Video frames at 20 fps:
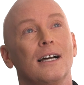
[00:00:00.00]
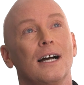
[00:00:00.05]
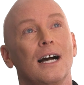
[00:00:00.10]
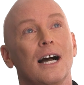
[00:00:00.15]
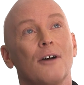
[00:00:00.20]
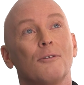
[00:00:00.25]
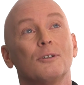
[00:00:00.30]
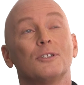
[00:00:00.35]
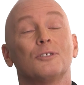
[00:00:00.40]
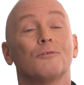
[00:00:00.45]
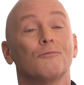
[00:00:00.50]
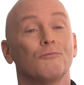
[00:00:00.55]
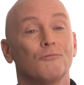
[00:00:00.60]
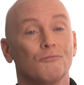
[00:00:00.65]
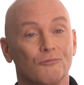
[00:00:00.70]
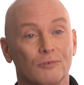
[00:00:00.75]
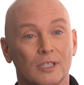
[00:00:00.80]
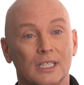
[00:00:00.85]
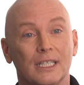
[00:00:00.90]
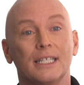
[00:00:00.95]
I was
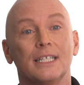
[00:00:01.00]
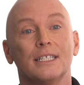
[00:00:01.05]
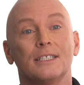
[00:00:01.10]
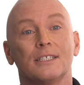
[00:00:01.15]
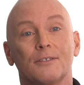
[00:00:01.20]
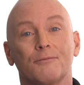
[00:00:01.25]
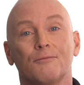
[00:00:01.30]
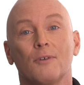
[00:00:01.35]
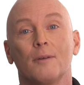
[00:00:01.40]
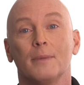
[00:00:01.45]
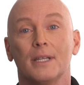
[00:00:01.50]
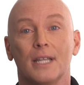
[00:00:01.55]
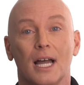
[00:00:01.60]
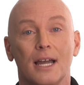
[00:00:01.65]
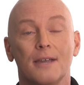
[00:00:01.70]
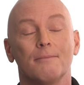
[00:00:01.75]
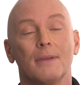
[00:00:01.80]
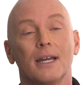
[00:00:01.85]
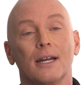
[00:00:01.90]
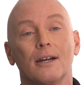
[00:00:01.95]
released from a
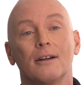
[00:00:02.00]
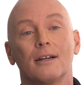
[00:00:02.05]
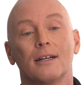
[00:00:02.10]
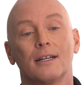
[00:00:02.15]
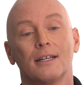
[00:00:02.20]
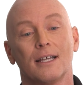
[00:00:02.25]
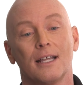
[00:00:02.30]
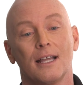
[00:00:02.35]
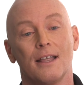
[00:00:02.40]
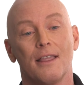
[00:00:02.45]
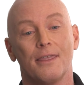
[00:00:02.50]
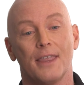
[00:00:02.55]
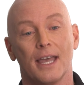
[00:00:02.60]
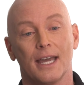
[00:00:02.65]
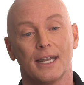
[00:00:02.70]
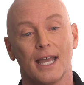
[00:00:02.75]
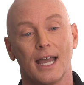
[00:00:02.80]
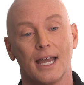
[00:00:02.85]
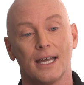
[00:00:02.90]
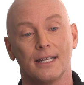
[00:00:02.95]
nightmare
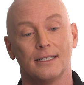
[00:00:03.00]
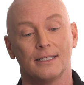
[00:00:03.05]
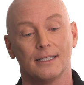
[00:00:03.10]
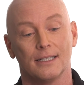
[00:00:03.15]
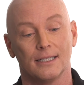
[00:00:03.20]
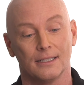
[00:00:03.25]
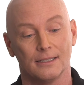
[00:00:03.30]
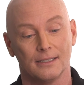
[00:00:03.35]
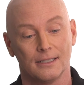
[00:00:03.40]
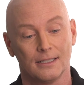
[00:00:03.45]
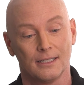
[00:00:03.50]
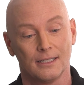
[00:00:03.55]
that had